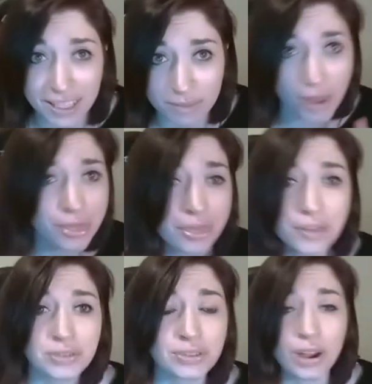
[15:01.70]
month
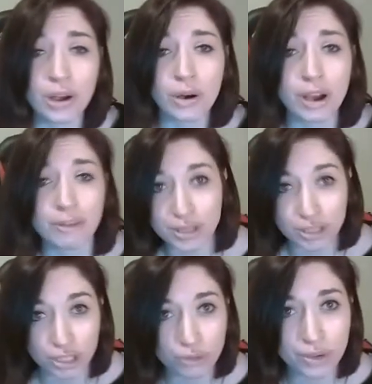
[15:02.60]
or so, I've
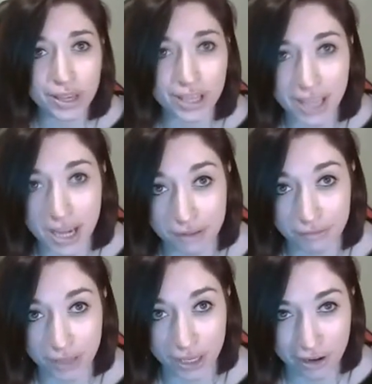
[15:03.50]
been doing a lot
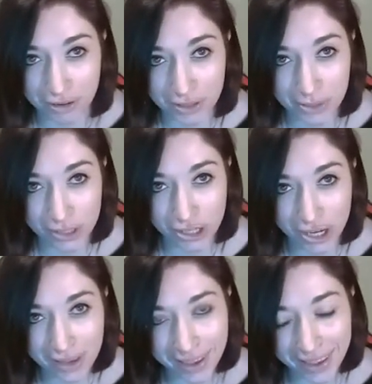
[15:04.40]
of like card
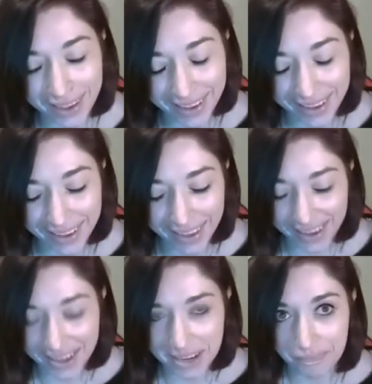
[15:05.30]
switching.
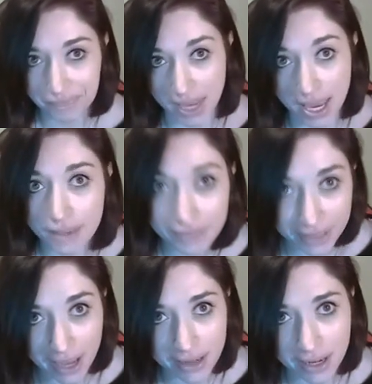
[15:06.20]
I haven't
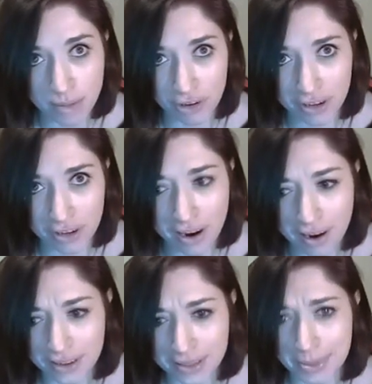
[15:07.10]
gotten any more
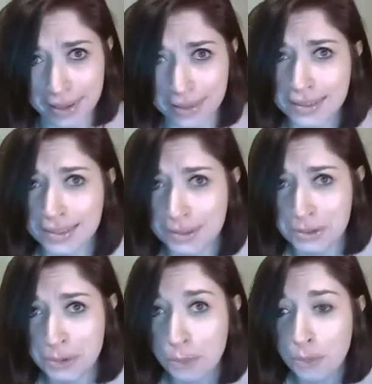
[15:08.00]
cards because
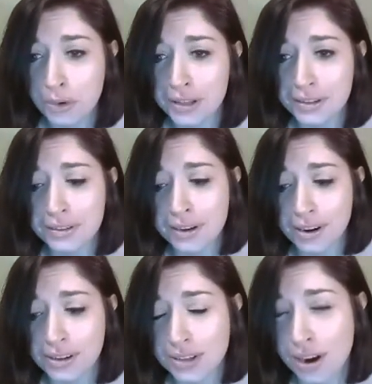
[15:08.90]
what
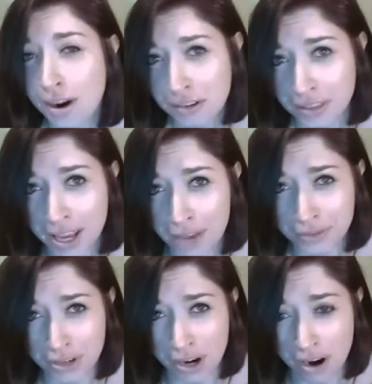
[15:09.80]
cards are
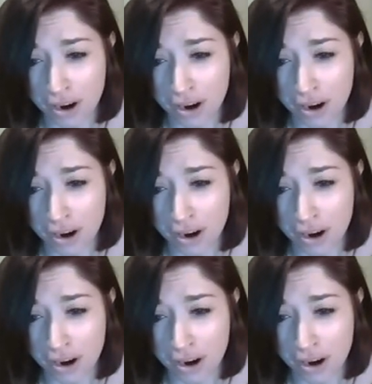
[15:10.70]
left are